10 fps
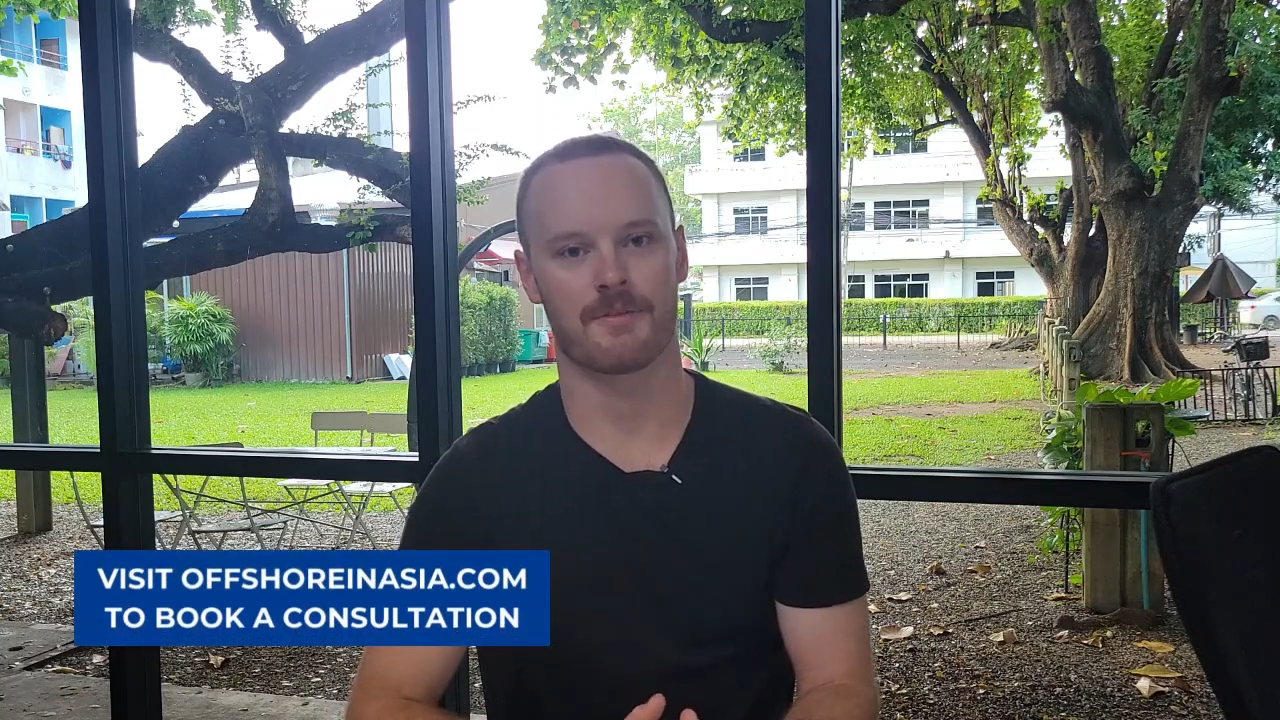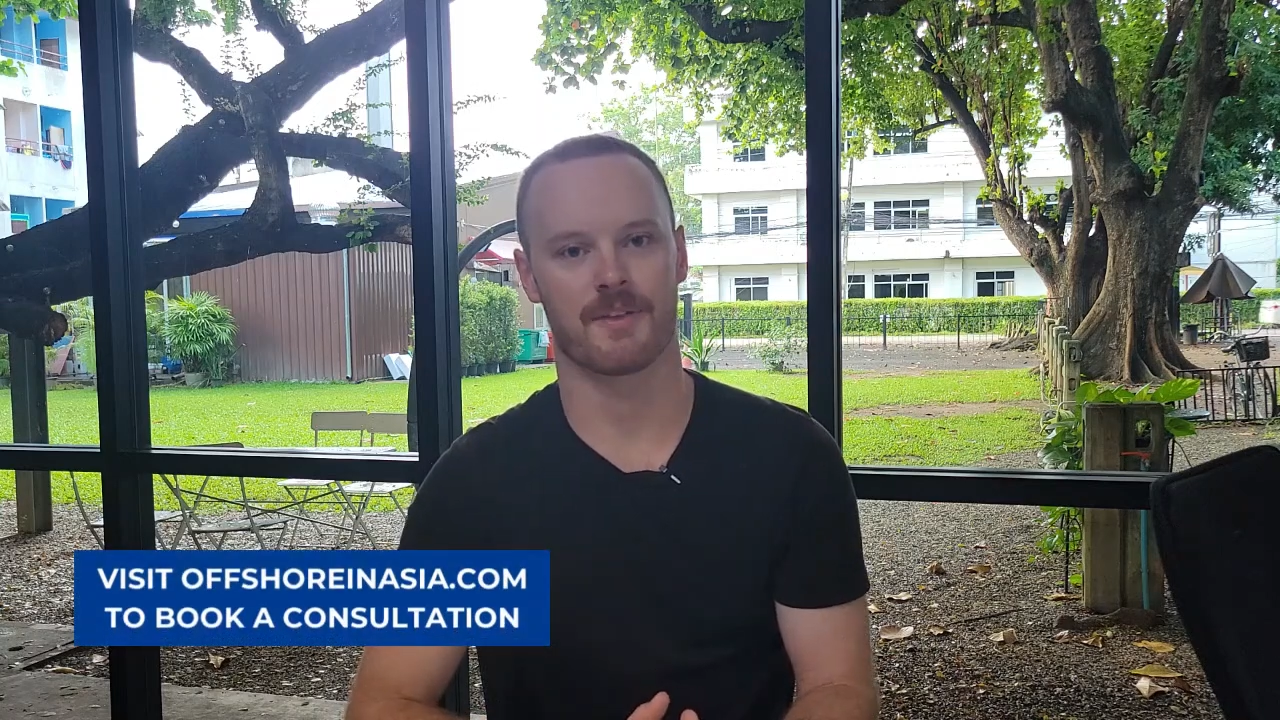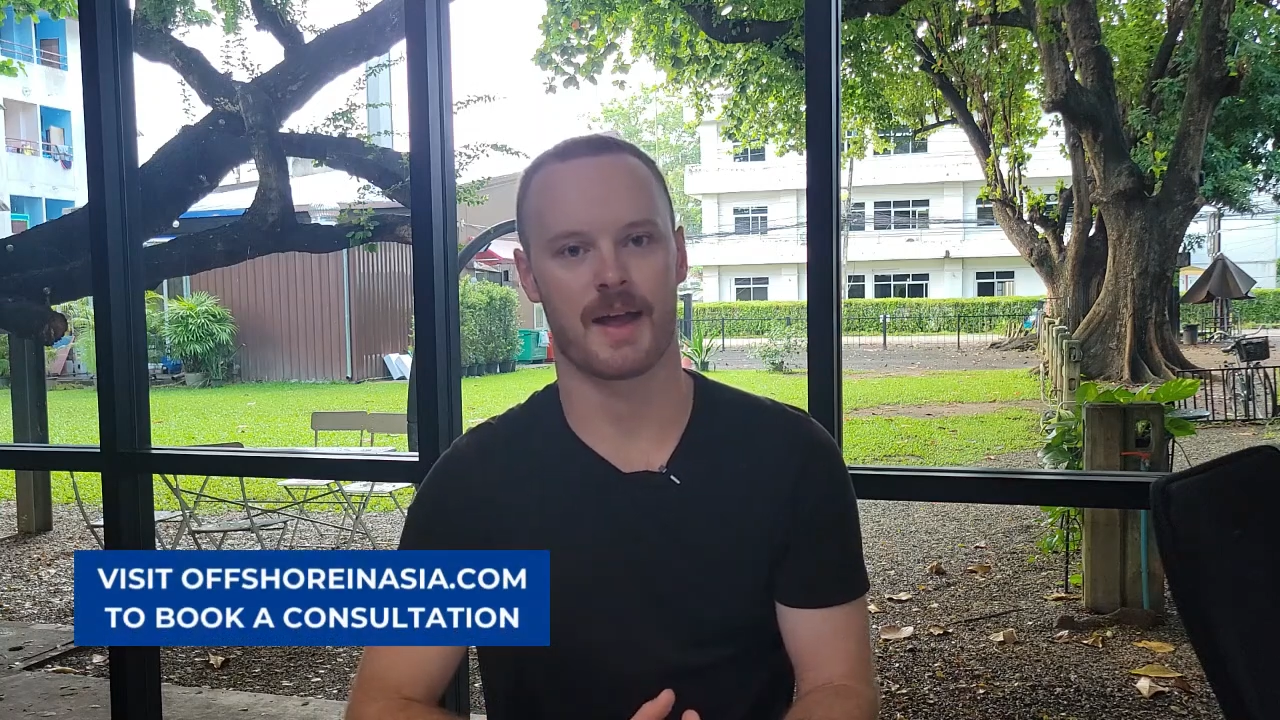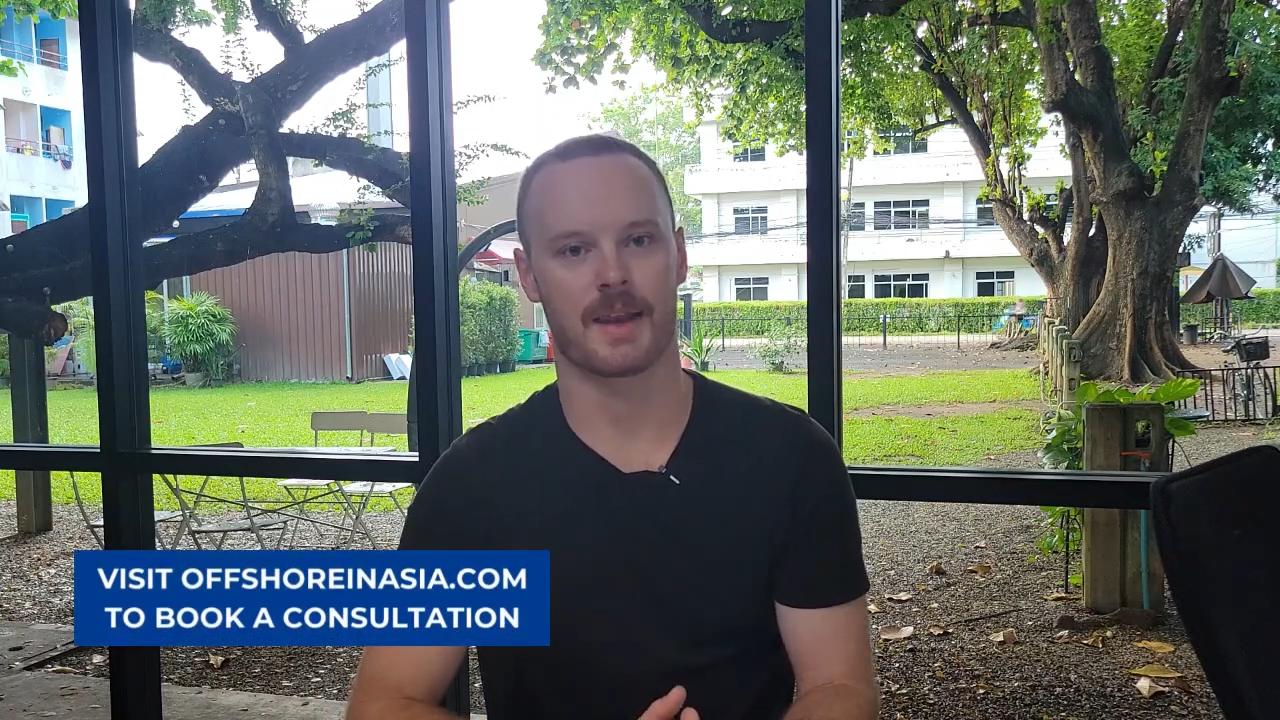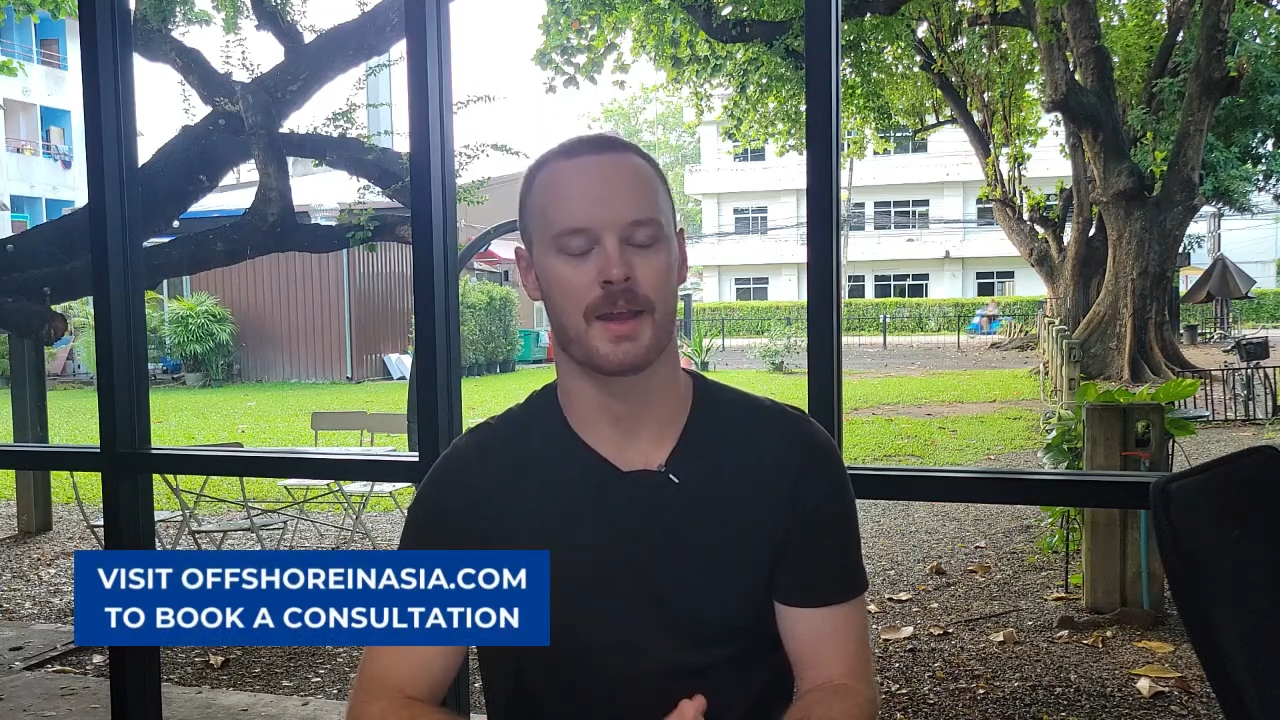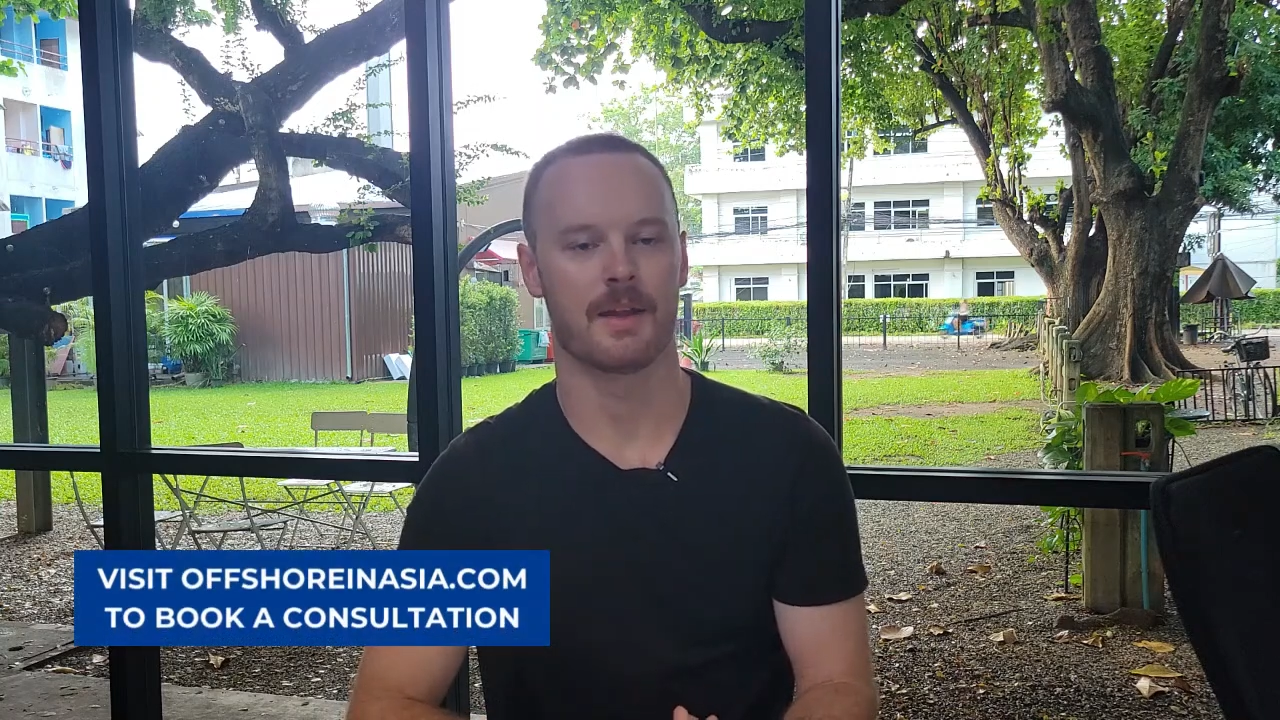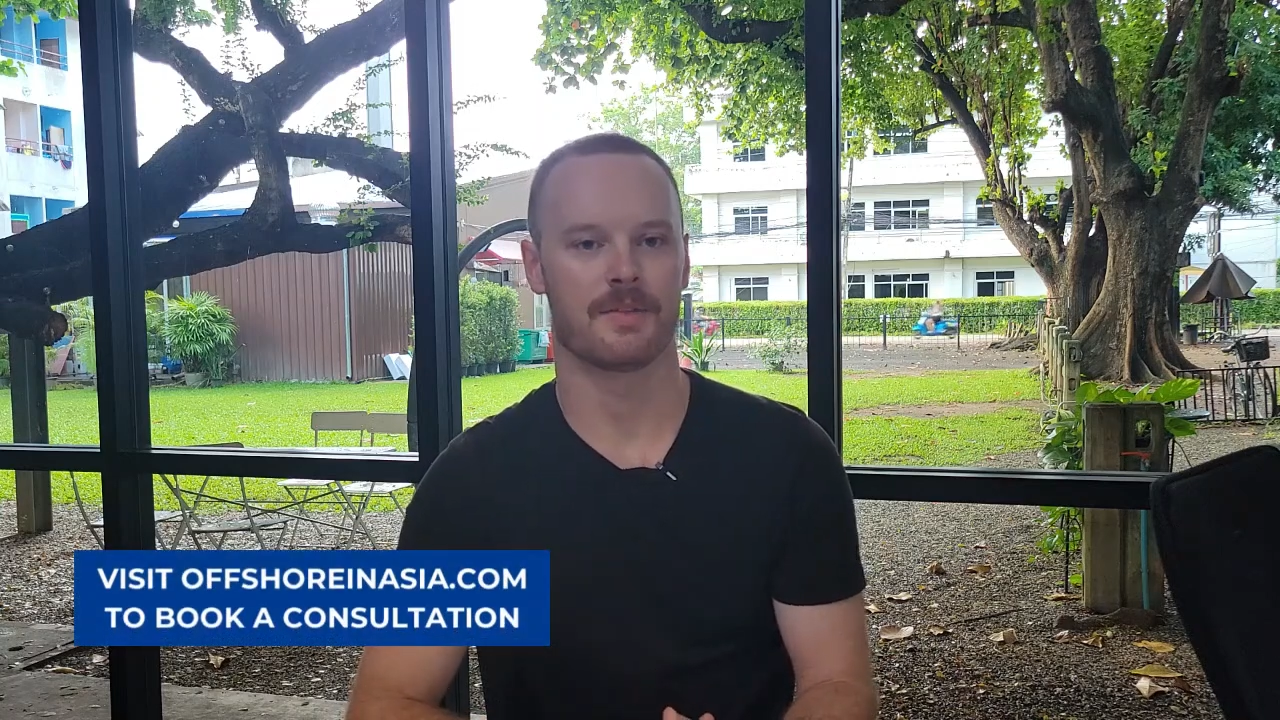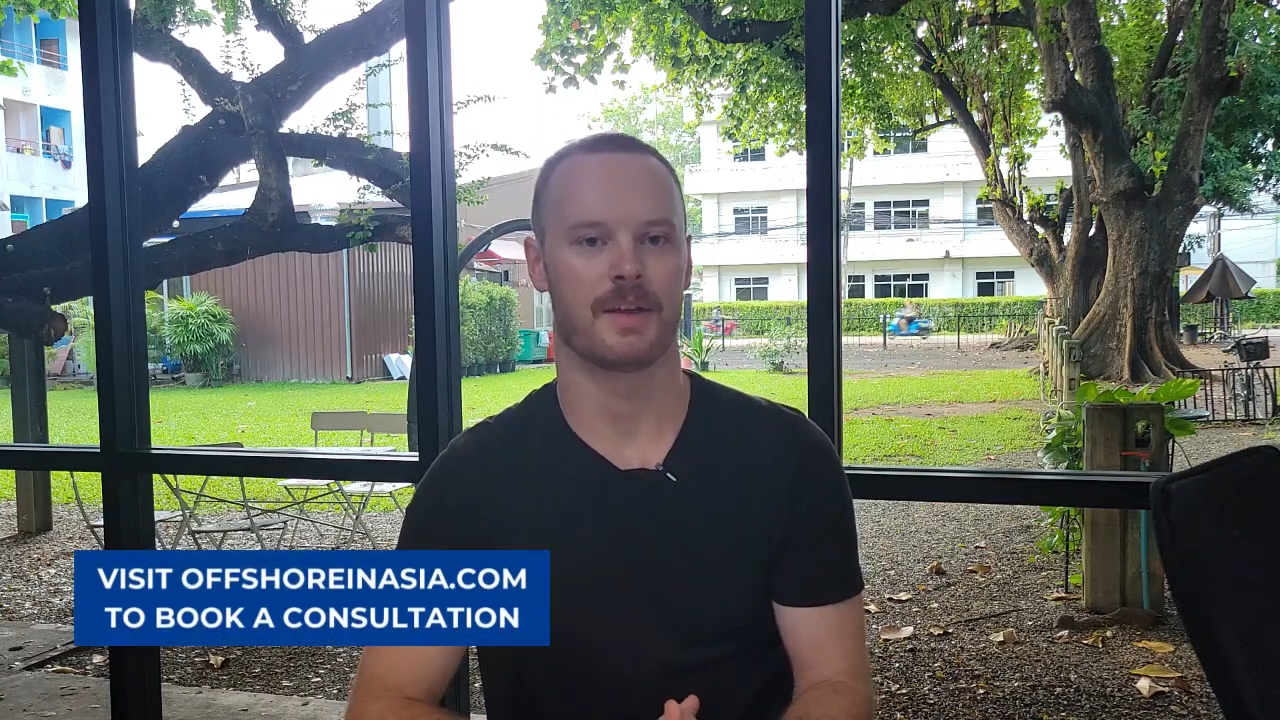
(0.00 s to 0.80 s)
for that.